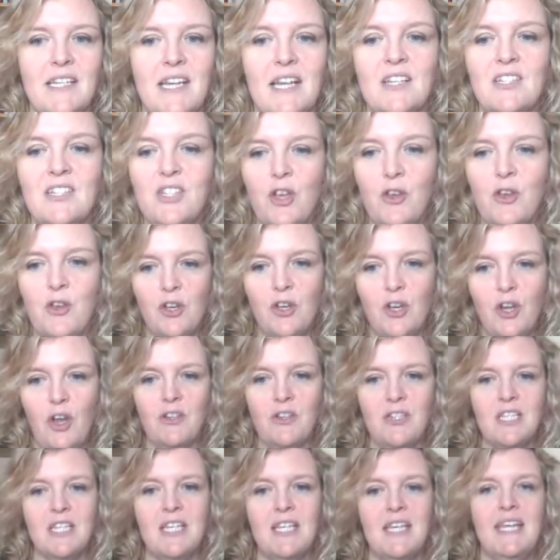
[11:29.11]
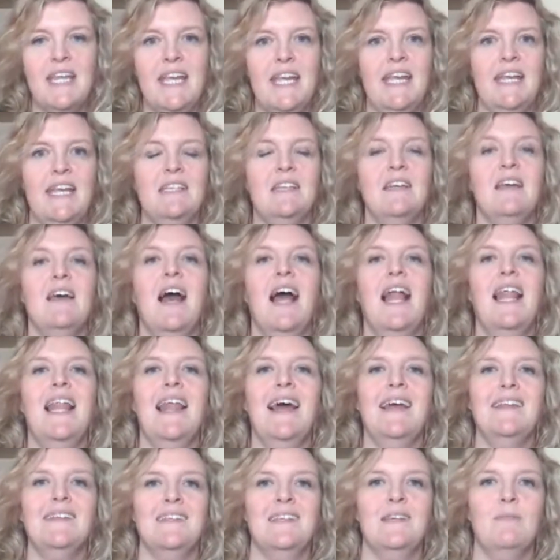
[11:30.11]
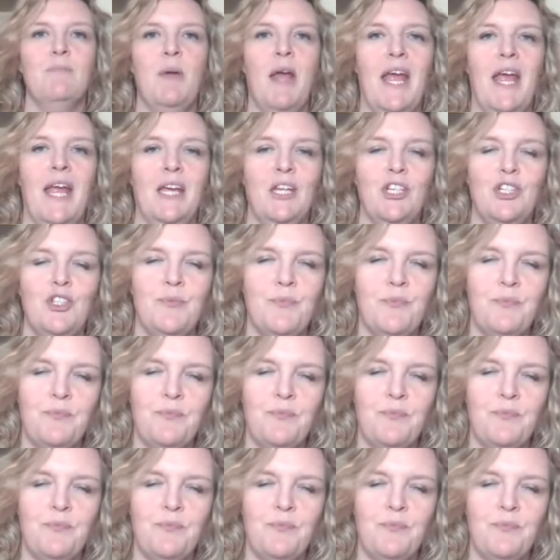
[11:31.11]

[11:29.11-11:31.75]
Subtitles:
And so you're going to need a landing page.